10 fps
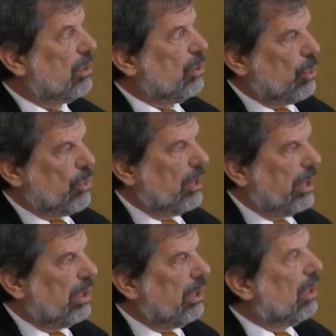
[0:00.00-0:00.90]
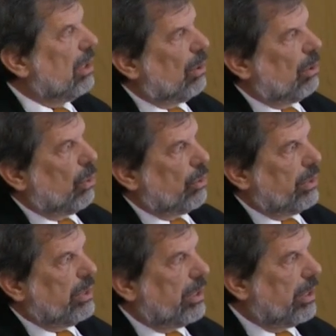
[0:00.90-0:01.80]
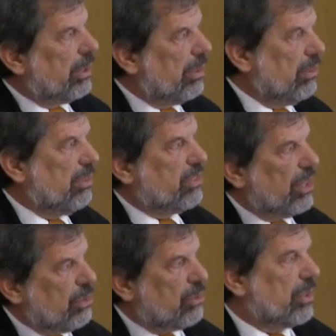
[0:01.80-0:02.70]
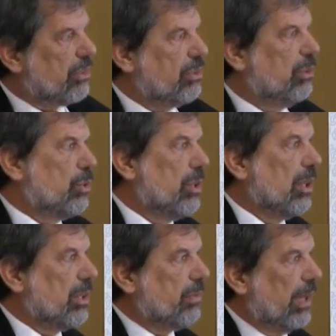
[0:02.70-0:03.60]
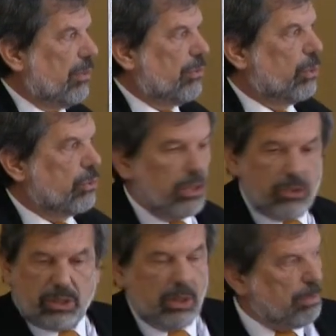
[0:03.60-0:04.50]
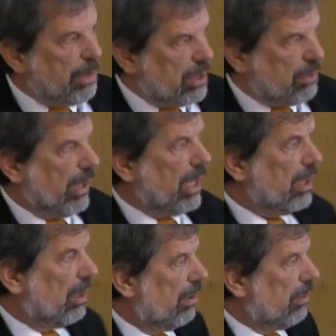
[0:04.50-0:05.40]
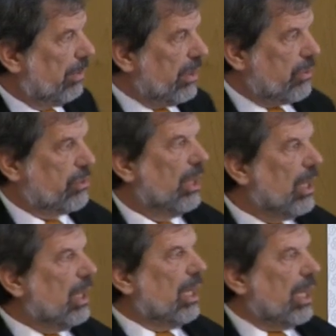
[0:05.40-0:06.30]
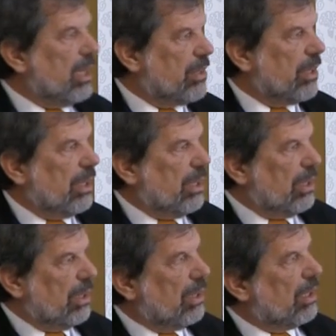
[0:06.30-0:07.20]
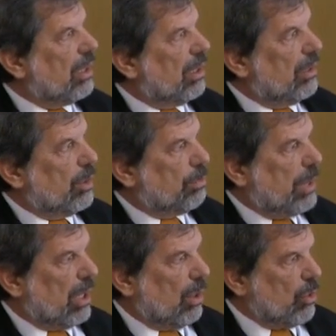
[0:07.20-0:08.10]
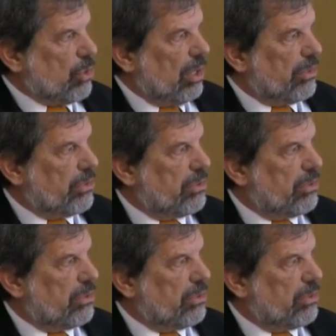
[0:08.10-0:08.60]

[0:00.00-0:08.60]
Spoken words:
usually, order in the sensors, usually 12 to 16-bit widths, and in the biological